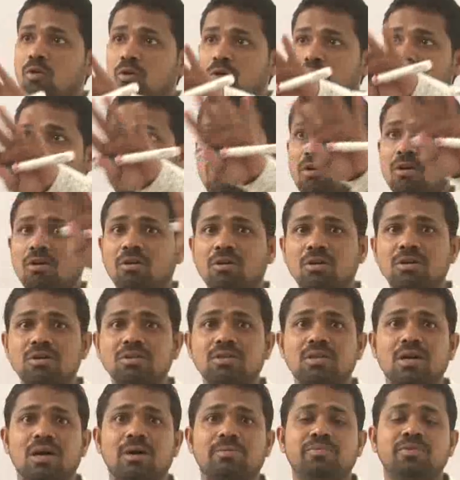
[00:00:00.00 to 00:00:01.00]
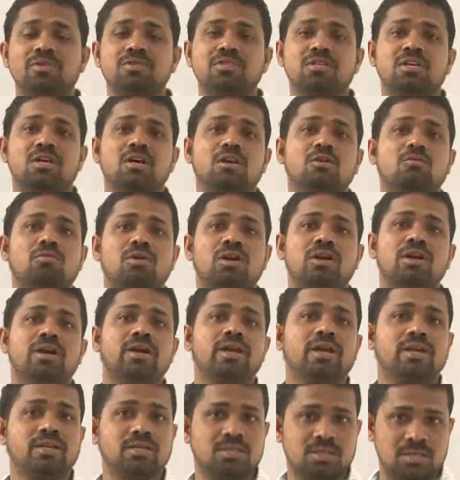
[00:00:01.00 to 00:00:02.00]
all the physical
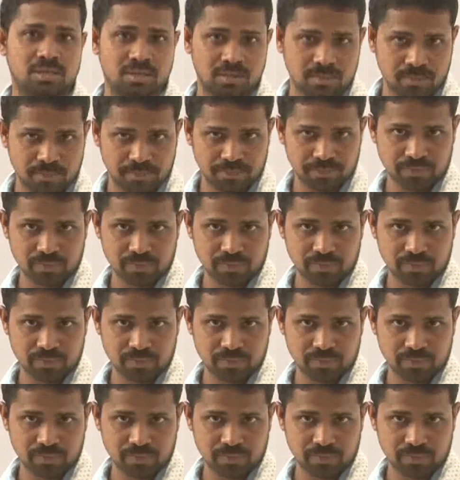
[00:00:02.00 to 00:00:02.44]
quantities